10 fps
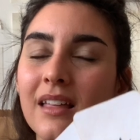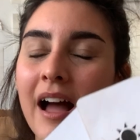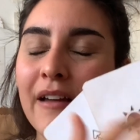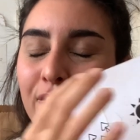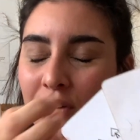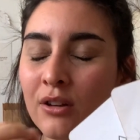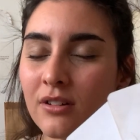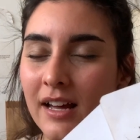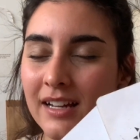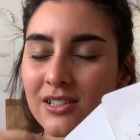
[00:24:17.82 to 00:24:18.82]
I feel
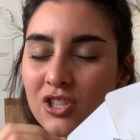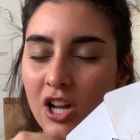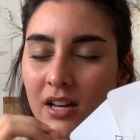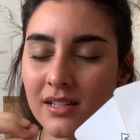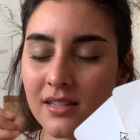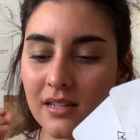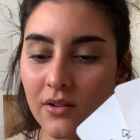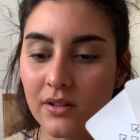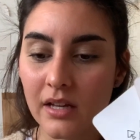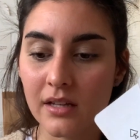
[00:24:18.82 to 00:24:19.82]
like it's not
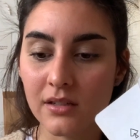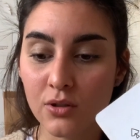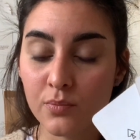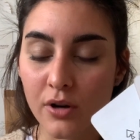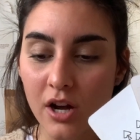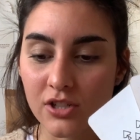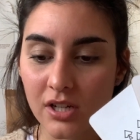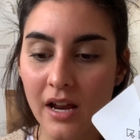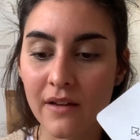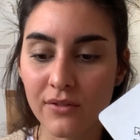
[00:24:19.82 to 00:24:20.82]
necessarily a new
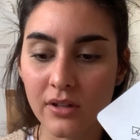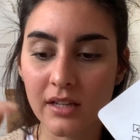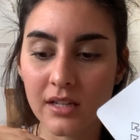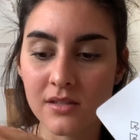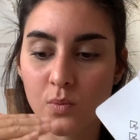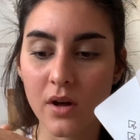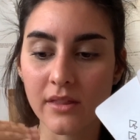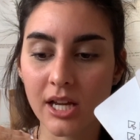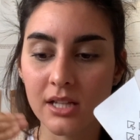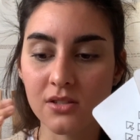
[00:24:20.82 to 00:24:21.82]
project. I feel like it's one
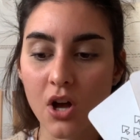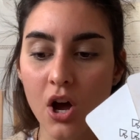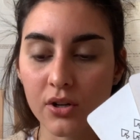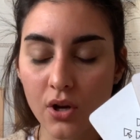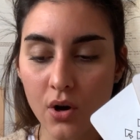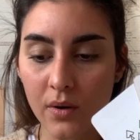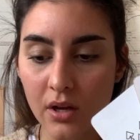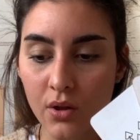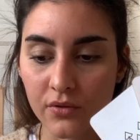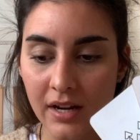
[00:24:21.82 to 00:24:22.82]
that it's ongoing
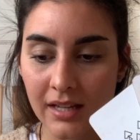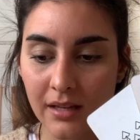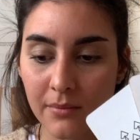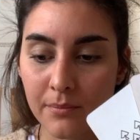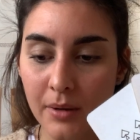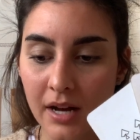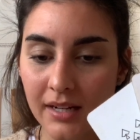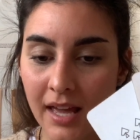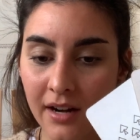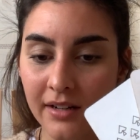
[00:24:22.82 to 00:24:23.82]
already. But
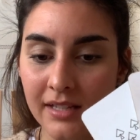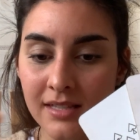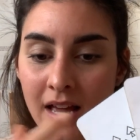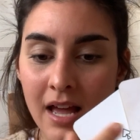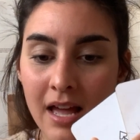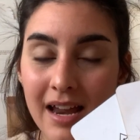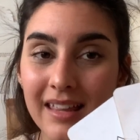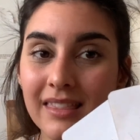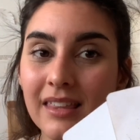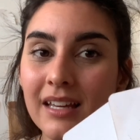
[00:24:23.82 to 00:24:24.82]
Aries,
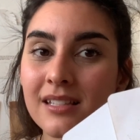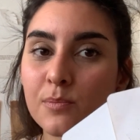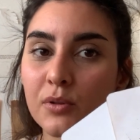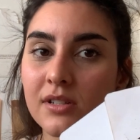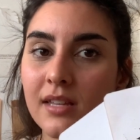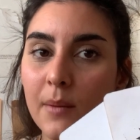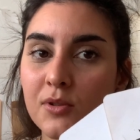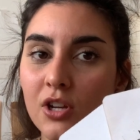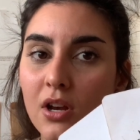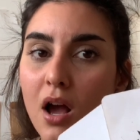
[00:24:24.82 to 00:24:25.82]
this
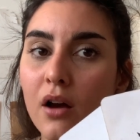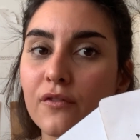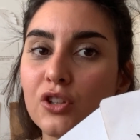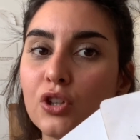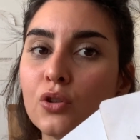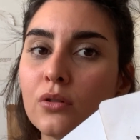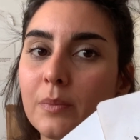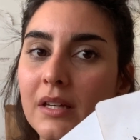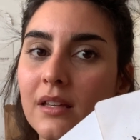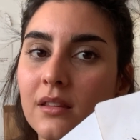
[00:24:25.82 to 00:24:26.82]
perception of you
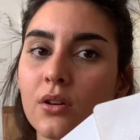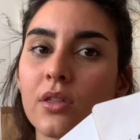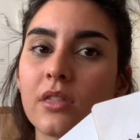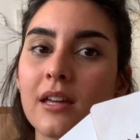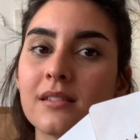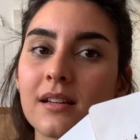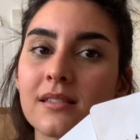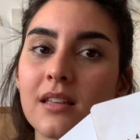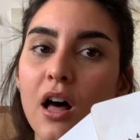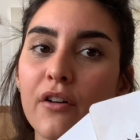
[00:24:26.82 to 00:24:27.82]
being the authentic
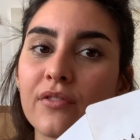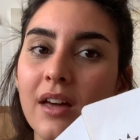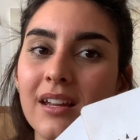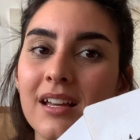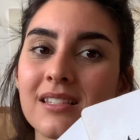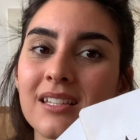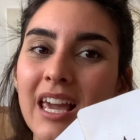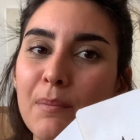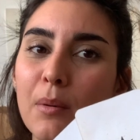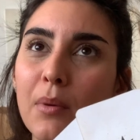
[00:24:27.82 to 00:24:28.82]
self that is
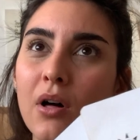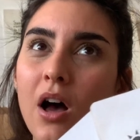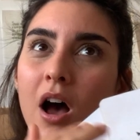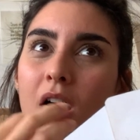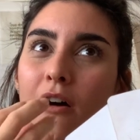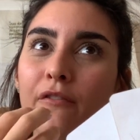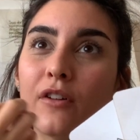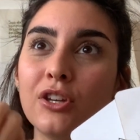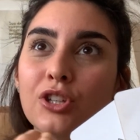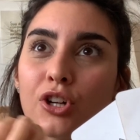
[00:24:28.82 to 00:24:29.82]
capable of
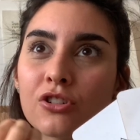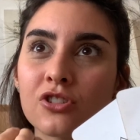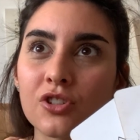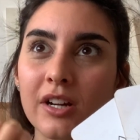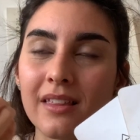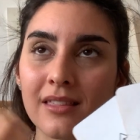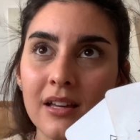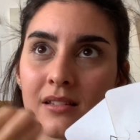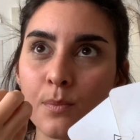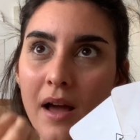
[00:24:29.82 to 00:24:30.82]
nurturing
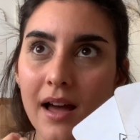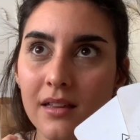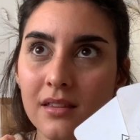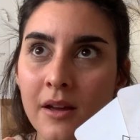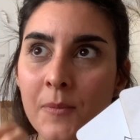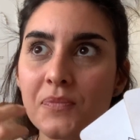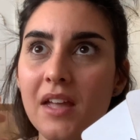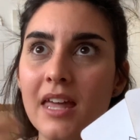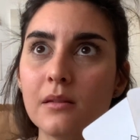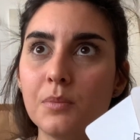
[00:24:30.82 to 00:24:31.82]
this path
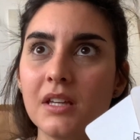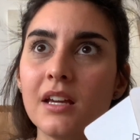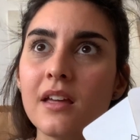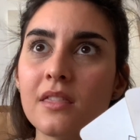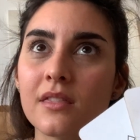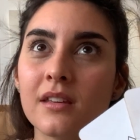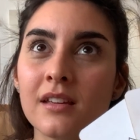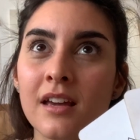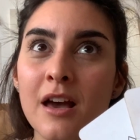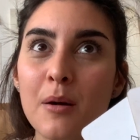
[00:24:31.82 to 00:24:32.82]
and being
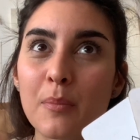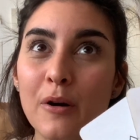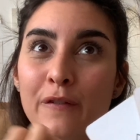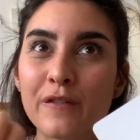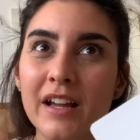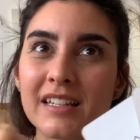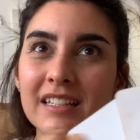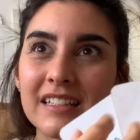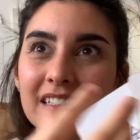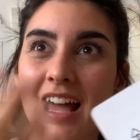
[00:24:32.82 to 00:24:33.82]
the perfect
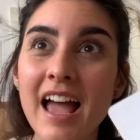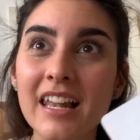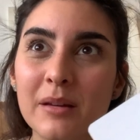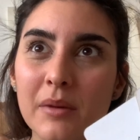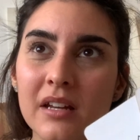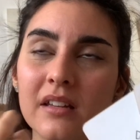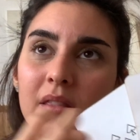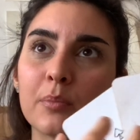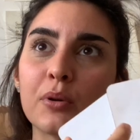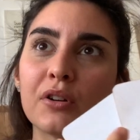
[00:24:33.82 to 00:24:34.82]
element,
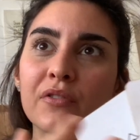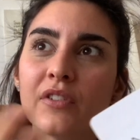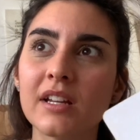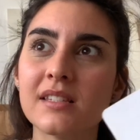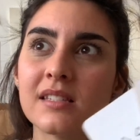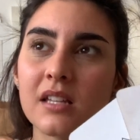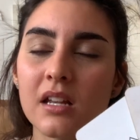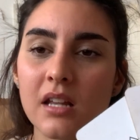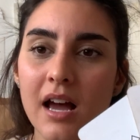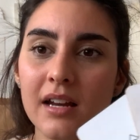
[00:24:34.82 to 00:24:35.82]
the perfect
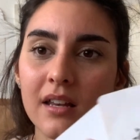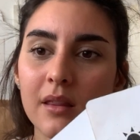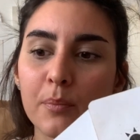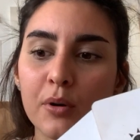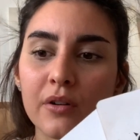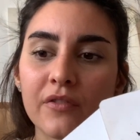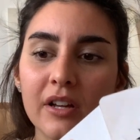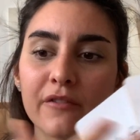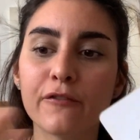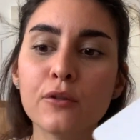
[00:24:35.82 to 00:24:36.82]
sunlight, the
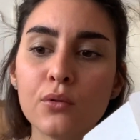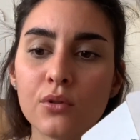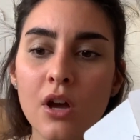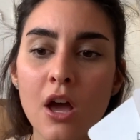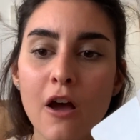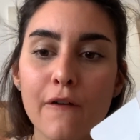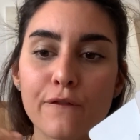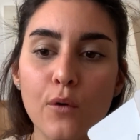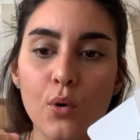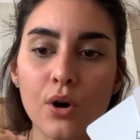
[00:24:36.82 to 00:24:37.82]
perfect food
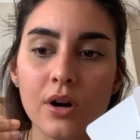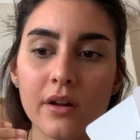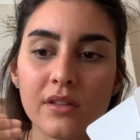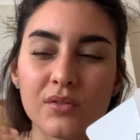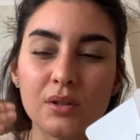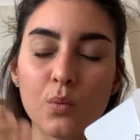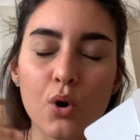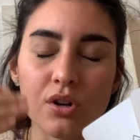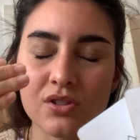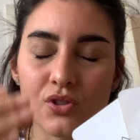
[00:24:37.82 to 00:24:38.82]
for the
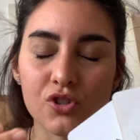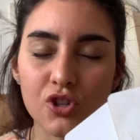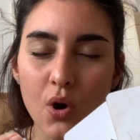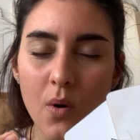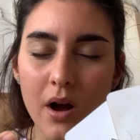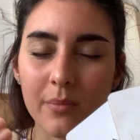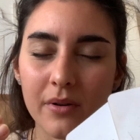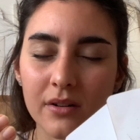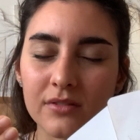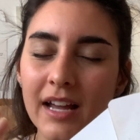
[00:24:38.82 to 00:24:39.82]
rewards to show up,
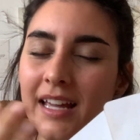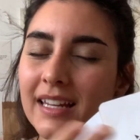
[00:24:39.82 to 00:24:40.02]
right?